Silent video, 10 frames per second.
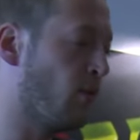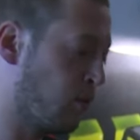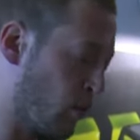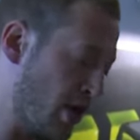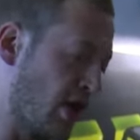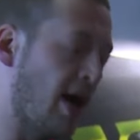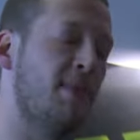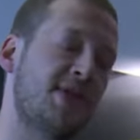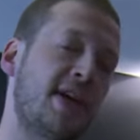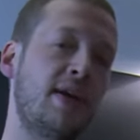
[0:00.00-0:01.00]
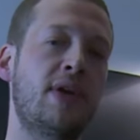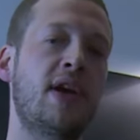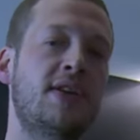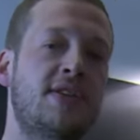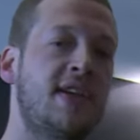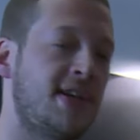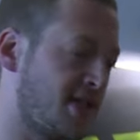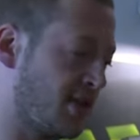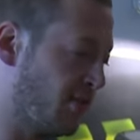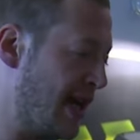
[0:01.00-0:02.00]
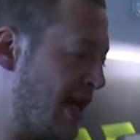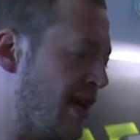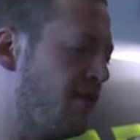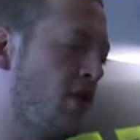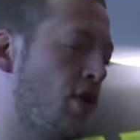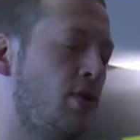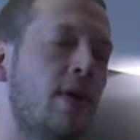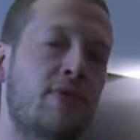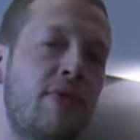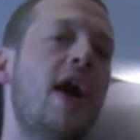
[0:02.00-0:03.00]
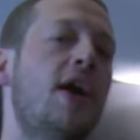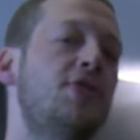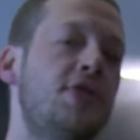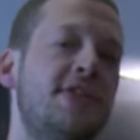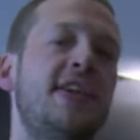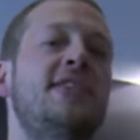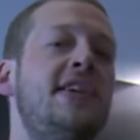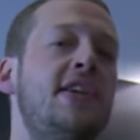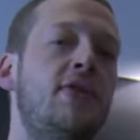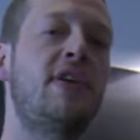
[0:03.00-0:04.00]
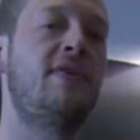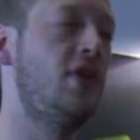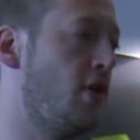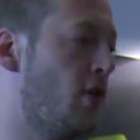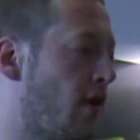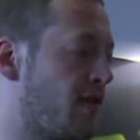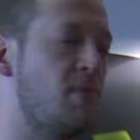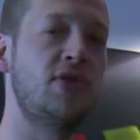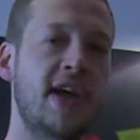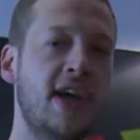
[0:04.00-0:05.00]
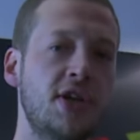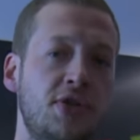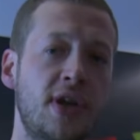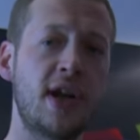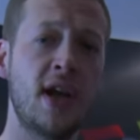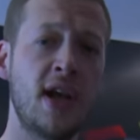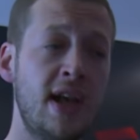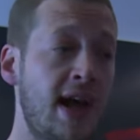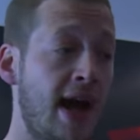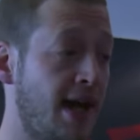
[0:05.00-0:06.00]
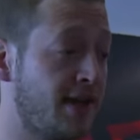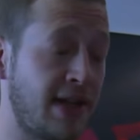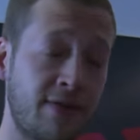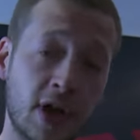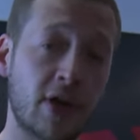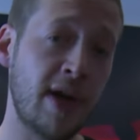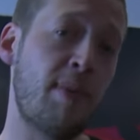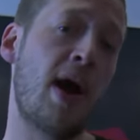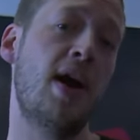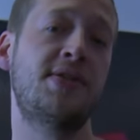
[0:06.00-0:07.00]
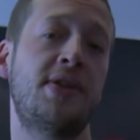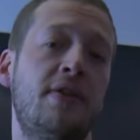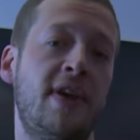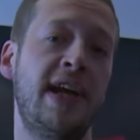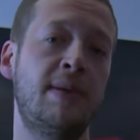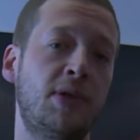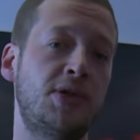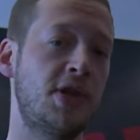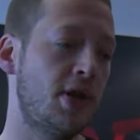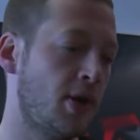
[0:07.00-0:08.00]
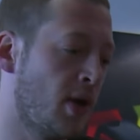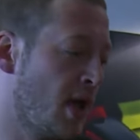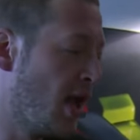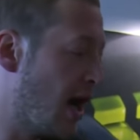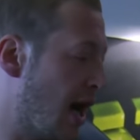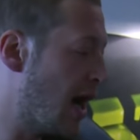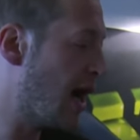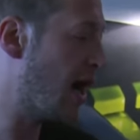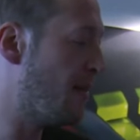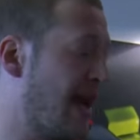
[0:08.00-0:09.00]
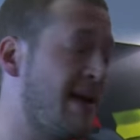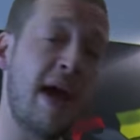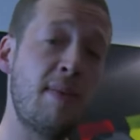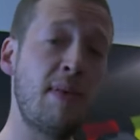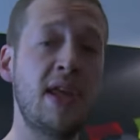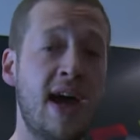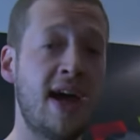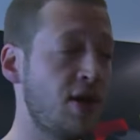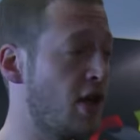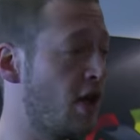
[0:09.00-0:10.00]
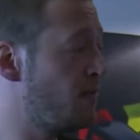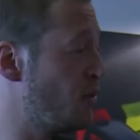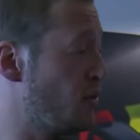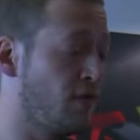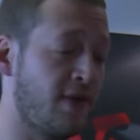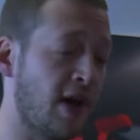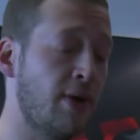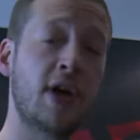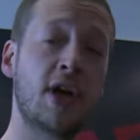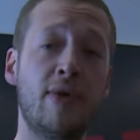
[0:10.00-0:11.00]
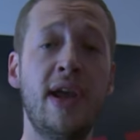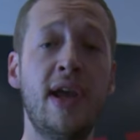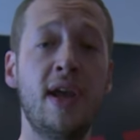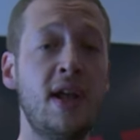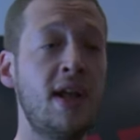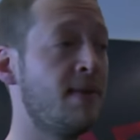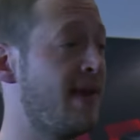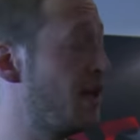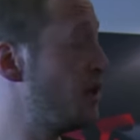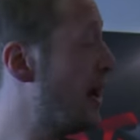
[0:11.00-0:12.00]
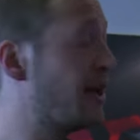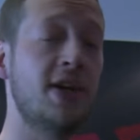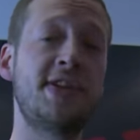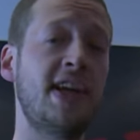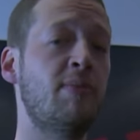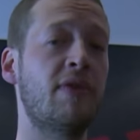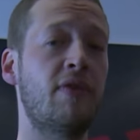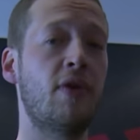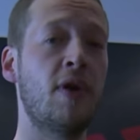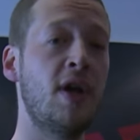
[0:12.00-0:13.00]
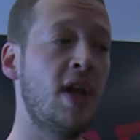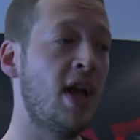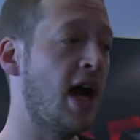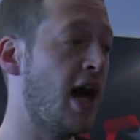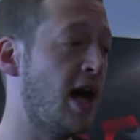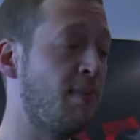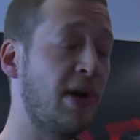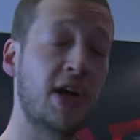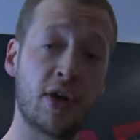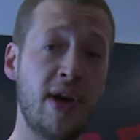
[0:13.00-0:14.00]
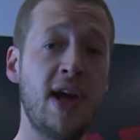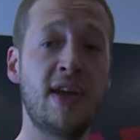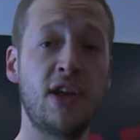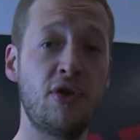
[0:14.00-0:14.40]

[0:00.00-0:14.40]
when you come and study with us is to really give you a three hundred sixty degree view of the music industry and the different career paths that are available to you. Um, and it may be that, you know, you follow a career that you hadn't considered before, uh, but a career that you